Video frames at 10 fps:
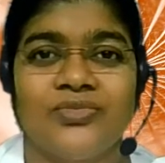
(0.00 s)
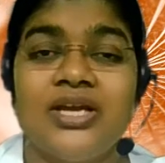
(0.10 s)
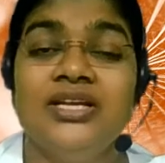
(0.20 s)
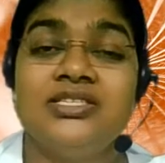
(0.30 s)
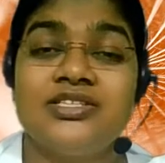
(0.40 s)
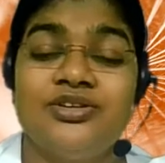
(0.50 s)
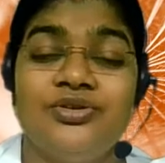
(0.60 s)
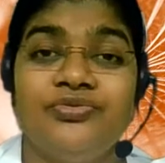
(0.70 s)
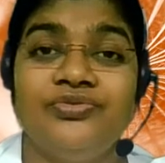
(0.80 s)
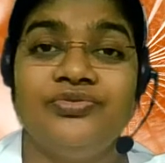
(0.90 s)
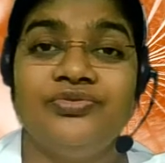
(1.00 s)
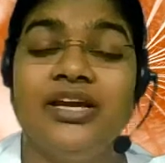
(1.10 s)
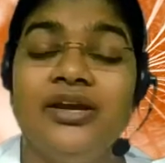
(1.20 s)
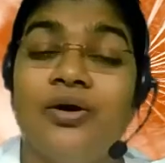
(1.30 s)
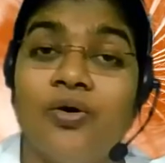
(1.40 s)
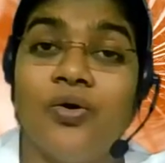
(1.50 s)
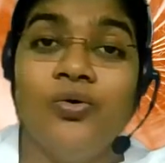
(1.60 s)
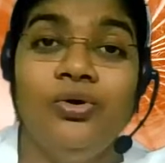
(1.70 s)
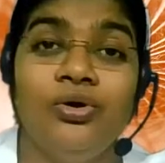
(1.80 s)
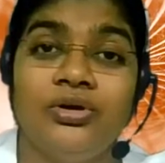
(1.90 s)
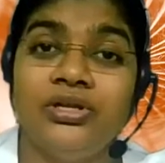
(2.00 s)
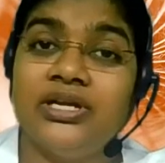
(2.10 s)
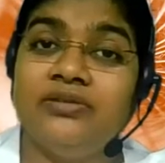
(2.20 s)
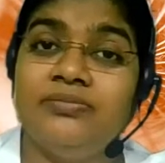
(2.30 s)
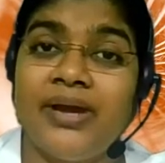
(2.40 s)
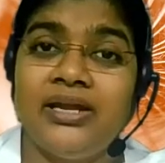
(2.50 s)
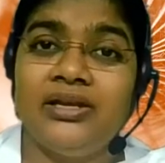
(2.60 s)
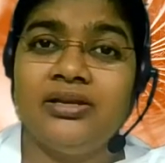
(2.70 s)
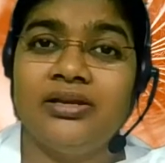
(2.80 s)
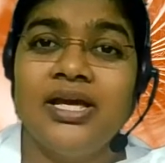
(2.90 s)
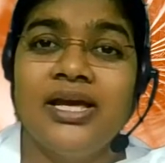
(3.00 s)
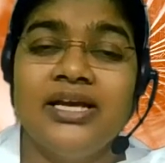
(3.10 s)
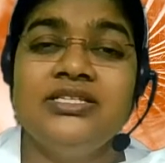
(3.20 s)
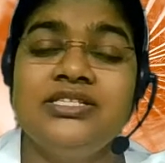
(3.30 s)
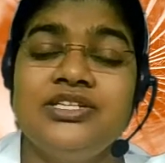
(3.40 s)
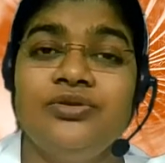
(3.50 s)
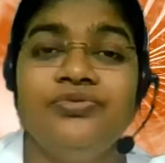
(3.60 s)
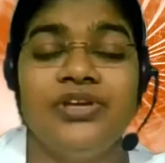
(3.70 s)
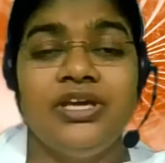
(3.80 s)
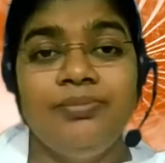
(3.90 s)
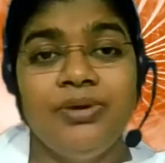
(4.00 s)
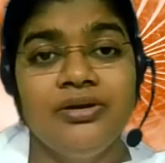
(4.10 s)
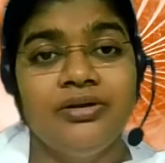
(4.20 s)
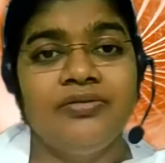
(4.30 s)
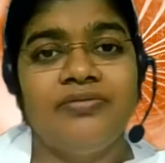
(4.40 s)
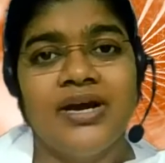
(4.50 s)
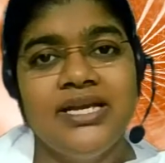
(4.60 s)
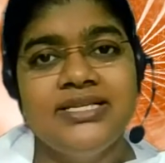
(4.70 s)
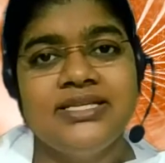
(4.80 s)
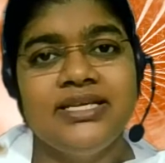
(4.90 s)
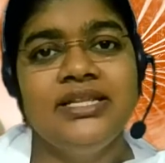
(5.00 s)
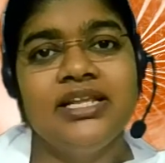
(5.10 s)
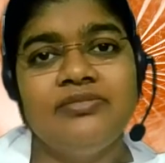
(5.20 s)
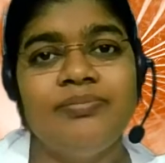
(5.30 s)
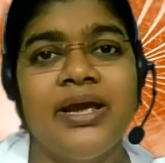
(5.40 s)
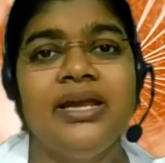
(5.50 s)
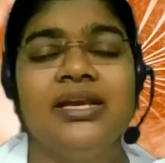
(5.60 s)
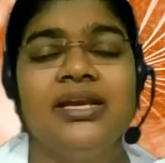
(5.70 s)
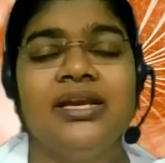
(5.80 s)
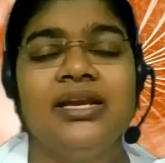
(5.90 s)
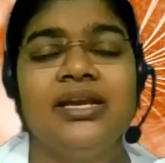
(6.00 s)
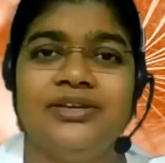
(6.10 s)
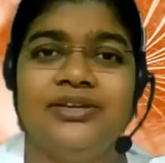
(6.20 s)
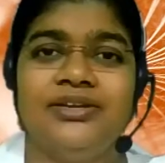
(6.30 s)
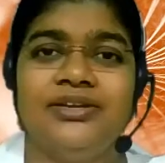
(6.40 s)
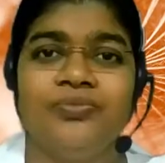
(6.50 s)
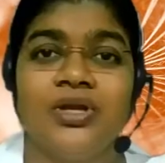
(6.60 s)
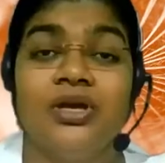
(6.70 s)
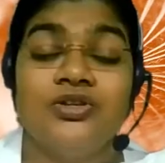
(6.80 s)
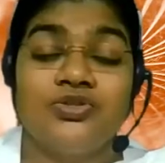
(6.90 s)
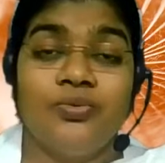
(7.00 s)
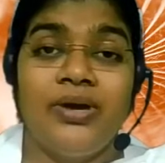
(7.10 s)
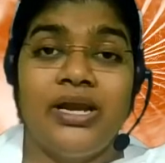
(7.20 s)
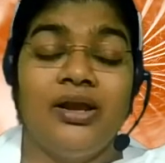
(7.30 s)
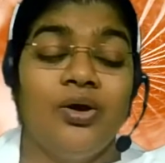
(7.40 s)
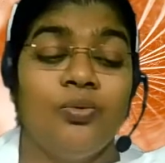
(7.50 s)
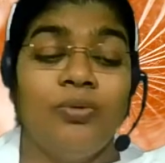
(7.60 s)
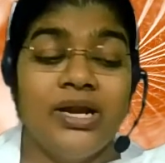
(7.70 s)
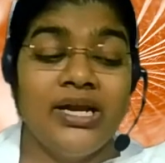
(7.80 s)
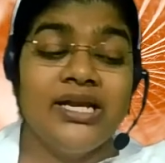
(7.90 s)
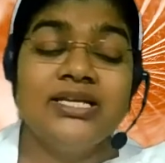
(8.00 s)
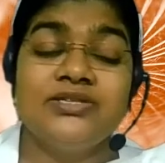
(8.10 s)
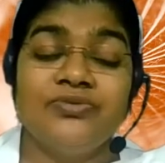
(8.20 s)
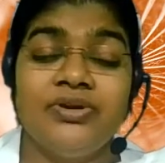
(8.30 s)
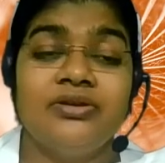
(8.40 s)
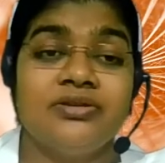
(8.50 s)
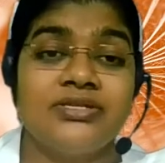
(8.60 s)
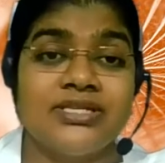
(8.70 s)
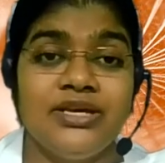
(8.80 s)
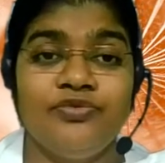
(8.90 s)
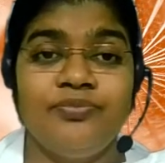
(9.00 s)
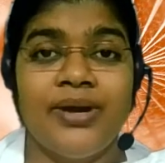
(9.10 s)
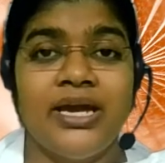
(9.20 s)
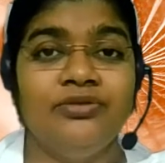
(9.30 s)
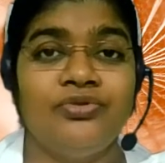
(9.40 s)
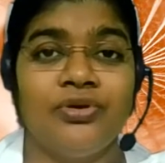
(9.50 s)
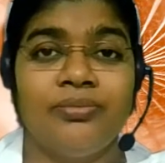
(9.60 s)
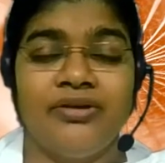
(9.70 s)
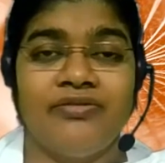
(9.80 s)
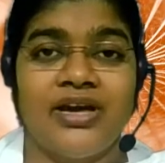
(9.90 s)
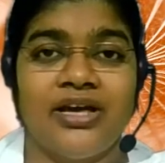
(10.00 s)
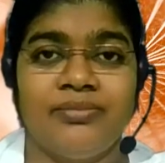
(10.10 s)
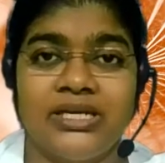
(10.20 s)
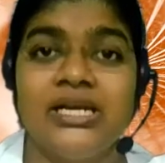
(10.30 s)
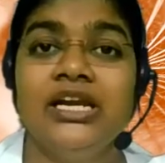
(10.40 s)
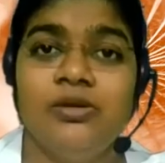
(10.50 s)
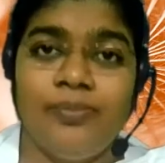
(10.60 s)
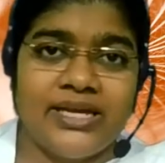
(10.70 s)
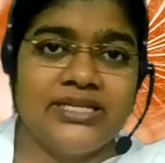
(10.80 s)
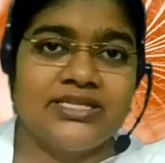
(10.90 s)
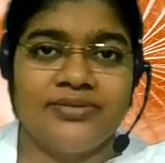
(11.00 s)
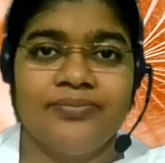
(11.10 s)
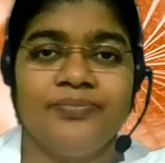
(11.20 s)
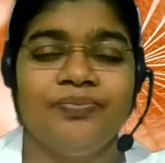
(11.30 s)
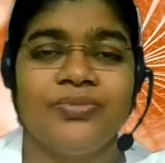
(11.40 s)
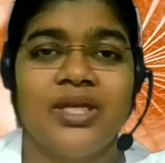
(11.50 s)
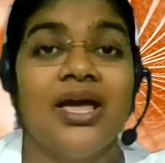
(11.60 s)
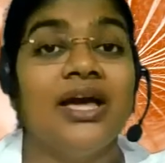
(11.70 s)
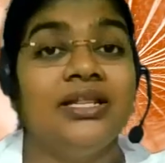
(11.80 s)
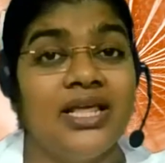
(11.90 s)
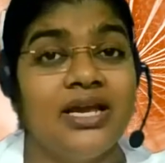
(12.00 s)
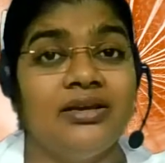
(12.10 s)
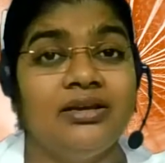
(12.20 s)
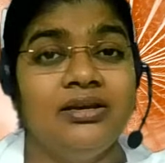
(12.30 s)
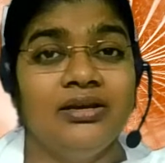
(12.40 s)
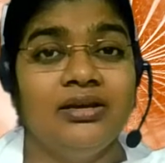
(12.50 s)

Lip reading: instead of taking hold on that pain, instead of keeping revising that pain inside. So, well, one is we receive pain from environment, little pains, and then